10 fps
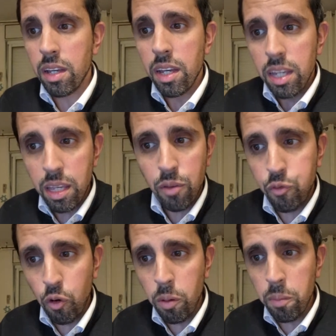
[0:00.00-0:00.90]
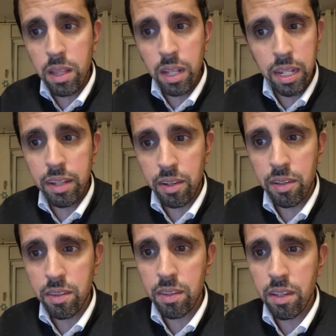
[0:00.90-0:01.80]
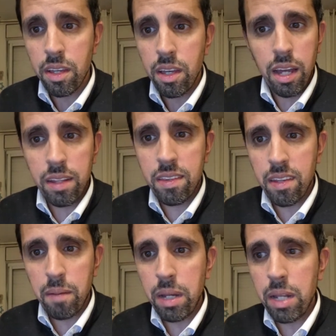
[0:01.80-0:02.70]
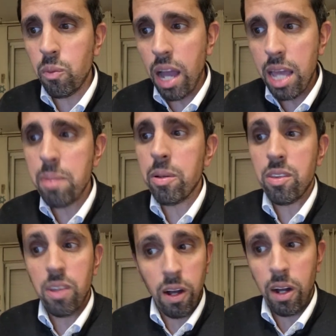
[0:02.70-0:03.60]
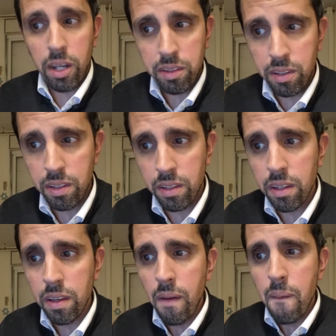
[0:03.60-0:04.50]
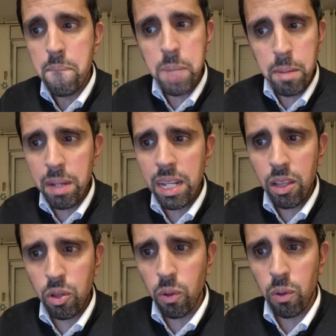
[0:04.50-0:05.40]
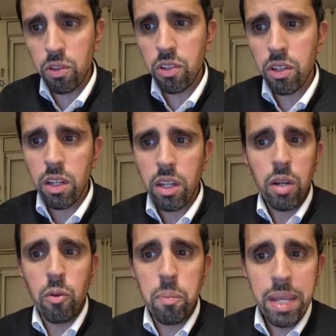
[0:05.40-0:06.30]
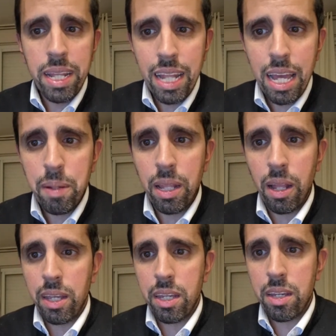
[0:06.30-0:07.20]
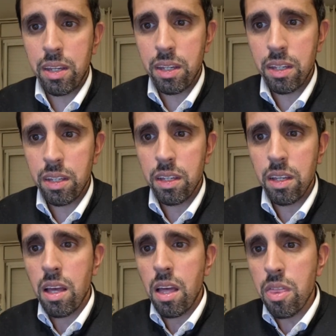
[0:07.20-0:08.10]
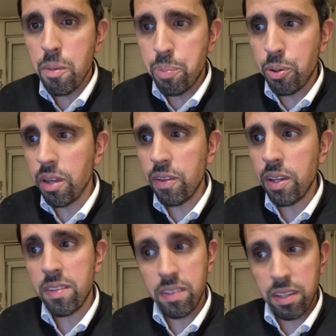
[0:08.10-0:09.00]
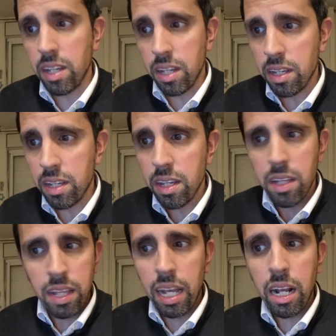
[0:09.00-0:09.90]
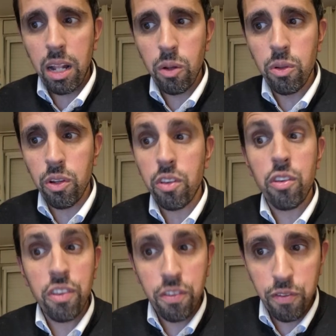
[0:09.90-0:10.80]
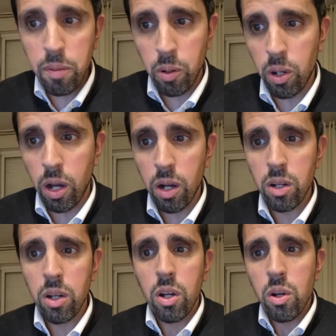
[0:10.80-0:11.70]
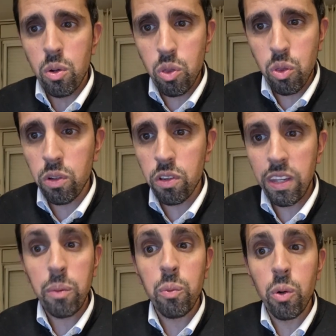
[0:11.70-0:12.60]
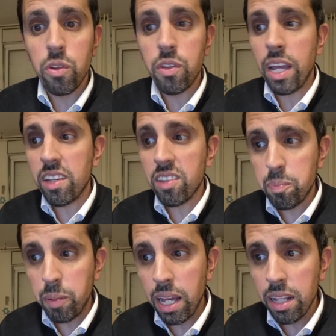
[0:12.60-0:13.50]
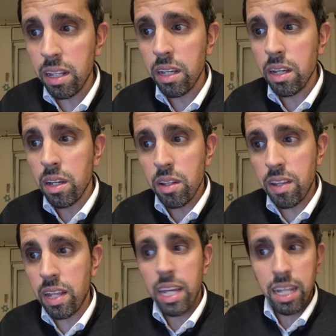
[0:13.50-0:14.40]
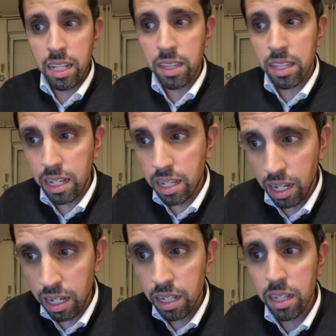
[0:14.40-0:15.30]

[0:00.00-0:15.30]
He informed the leaders, and some men were able to hide. But many thought it would be Labour-like. The previous year, they included TZVI Muller, who thought he would explain to the HLINKA